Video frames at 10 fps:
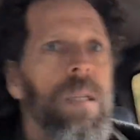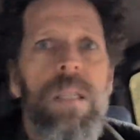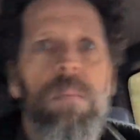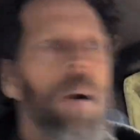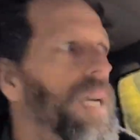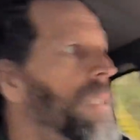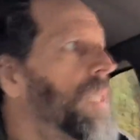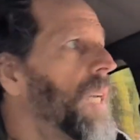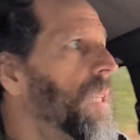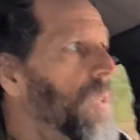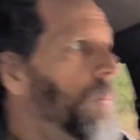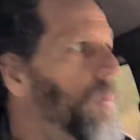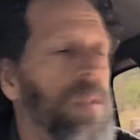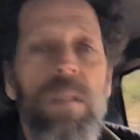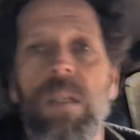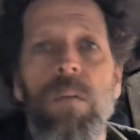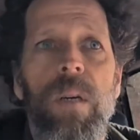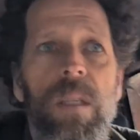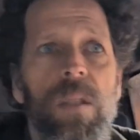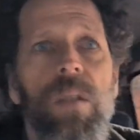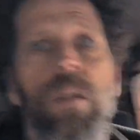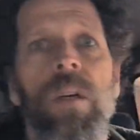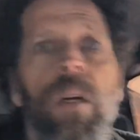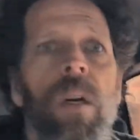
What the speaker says: these mindset loops in which